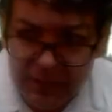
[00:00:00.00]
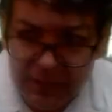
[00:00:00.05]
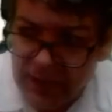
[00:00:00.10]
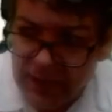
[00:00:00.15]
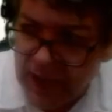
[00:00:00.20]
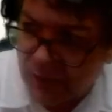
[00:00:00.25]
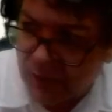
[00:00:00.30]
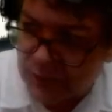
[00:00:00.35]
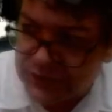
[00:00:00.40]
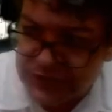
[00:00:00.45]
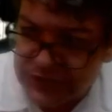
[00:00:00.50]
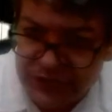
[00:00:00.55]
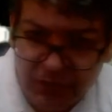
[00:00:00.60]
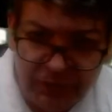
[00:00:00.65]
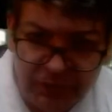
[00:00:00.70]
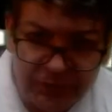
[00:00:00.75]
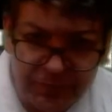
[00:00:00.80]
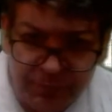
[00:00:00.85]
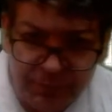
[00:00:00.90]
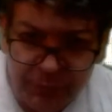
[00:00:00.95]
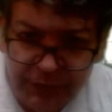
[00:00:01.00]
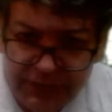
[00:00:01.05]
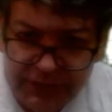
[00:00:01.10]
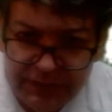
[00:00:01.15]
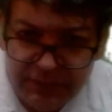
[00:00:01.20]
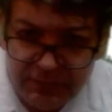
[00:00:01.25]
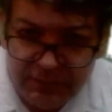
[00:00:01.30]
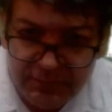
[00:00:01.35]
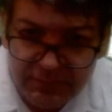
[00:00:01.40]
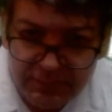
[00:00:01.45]
Houses aren't
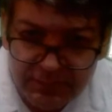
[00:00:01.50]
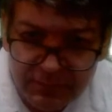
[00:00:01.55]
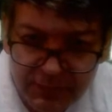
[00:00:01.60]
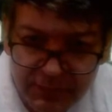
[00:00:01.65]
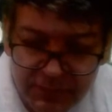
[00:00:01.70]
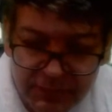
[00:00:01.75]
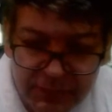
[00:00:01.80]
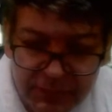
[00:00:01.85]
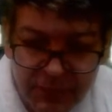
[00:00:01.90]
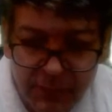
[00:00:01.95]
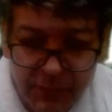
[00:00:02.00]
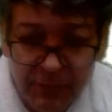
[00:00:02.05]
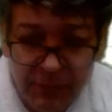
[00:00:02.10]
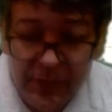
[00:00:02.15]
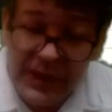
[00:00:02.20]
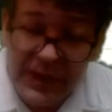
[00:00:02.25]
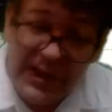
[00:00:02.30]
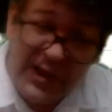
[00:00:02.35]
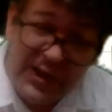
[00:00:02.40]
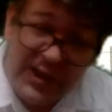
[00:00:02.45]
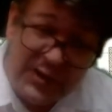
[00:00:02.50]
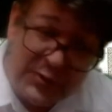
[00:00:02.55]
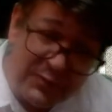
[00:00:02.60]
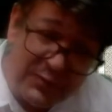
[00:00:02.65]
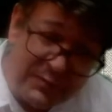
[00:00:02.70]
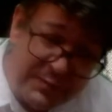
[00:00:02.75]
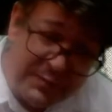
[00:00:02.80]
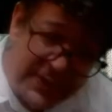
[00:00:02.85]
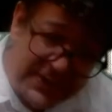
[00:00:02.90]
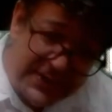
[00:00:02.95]
free? No.
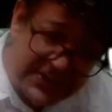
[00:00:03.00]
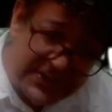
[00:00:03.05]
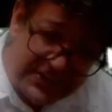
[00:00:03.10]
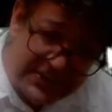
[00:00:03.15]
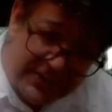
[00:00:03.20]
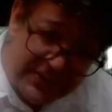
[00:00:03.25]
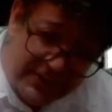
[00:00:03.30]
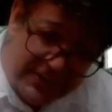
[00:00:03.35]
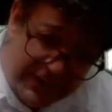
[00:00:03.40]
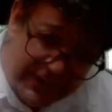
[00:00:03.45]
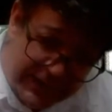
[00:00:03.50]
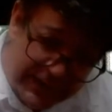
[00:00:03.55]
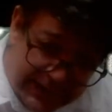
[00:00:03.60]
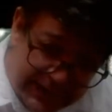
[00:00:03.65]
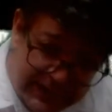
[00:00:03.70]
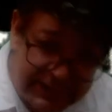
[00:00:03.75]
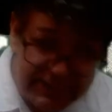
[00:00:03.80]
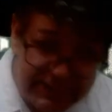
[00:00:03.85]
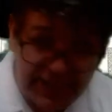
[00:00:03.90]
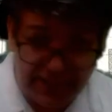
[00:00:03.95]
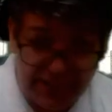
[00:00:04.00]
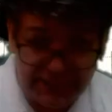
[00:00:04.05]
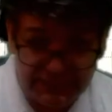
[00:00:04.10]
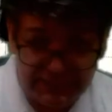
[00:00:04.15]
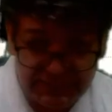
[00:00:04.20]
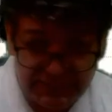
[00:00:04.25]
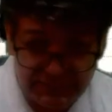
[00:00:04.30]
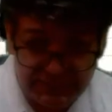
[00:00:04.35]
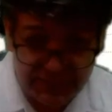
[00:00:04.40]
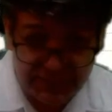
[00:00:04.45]
You've missed the
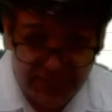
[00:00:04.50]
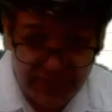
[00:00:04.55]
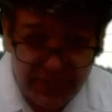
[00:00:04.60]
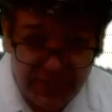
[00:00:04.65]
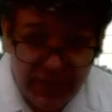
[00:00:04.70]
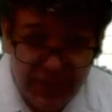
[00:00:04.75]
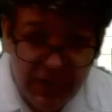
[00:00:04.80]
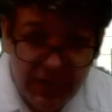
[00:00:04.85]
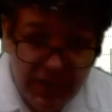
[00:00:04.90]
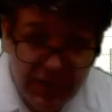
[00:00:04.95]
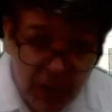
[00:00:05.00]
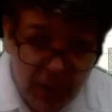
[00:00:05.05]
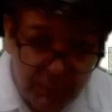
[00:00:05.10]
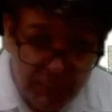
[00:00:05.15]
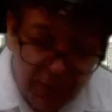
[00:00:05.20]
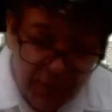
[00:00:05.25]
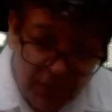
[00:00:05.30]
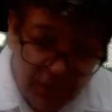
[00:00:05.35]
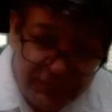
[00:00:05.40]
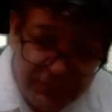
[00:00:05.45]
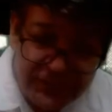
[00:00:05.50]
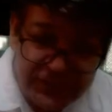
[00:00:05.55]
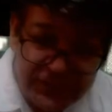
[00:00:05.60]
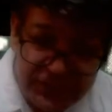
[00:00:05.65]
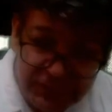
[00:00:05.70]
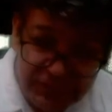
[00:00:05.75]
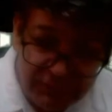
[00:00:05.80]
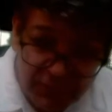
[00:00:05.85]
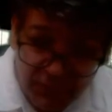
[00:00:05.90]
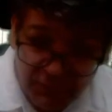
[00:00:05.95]
index. Okay? Above
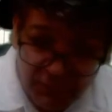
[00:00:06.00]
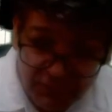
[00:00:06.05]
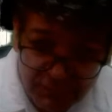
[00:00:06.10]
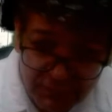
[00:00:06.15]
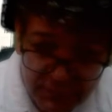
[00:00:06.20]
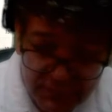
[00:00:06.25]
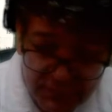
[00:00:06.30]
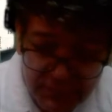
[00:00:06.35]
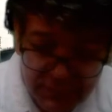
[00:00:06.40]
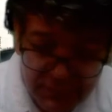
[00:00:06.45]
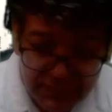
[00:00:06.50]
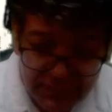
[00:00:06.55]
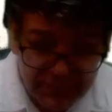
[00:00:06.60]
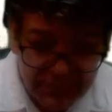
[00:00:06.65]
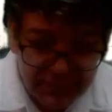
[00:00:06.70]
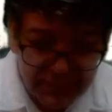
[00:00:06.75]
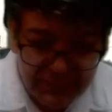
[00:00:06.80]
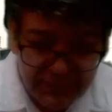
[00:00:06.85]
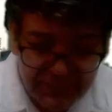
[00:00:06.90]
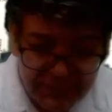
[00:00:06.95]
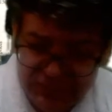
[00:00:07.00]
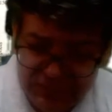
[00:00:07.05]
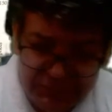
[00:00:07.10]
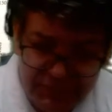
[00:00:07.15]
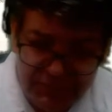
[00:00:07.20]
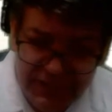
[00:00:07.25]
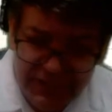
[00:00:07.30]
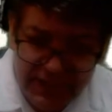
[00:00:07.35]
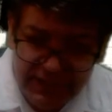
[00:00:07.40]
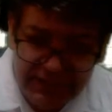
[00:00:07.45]
0 doesn't
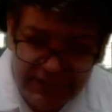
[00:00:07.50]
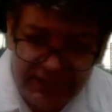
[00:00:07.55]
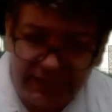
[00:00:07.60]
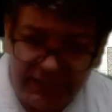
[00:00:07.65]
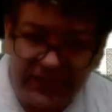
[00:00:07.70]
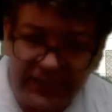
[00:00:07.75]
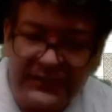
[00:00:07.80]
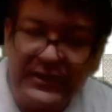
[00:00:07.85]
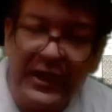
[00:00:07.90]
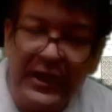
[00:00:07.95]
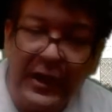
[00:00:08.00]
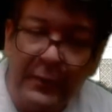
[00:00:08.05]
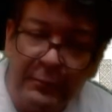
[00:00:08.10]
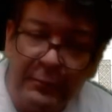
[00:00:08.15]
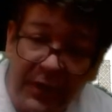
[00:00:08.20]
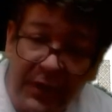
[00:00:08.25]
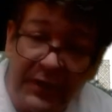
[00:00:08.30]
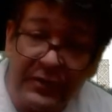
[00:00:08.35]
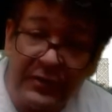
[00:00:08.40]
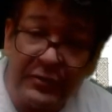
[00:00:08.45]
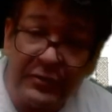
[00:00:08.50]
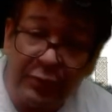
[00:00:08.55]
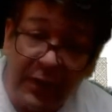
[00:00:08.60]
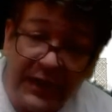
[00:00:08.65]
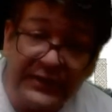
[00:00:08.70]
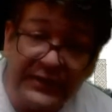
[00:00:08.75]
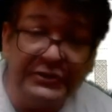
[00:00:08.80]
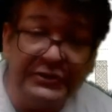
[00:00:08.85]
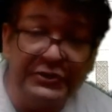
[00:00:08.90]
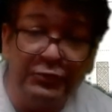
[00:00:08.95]
mean anything. But
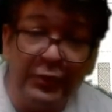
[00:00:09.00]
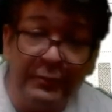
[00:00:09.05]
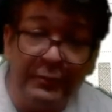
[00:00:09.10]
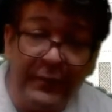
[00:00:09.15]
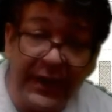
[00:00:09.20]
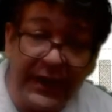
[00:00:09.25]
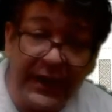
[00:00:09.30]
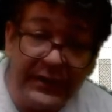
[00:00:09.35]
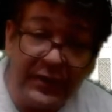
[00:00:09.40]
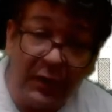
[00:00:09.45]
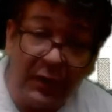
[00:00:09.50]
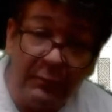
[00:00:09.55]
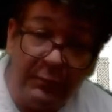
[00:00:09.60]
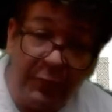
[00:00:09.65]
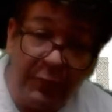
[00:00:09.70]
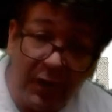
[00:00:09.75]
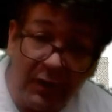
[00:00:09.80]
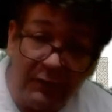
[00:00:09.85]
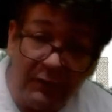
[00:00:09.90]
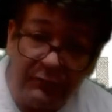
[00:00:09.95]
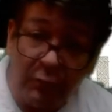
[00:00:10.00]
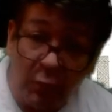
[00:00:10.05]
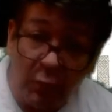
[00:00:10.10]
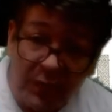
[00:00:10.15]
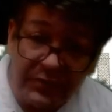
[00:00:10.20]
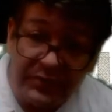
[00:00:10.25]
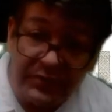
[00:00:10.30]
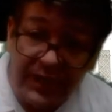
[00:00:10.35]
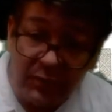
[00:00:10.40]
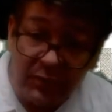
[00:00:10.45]
prices remained above
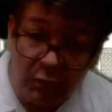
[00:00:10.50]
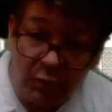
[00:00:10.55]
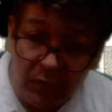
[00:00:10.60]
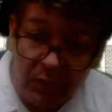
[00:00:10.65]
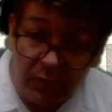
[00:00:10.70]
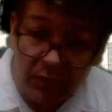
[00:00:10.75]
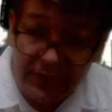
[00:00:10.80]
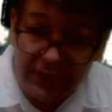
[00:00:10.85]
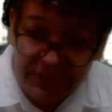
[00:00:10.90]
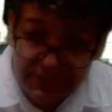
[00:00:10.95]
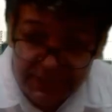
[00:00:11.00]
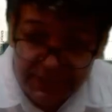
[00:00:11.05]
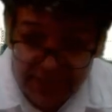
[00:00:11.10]
what they were in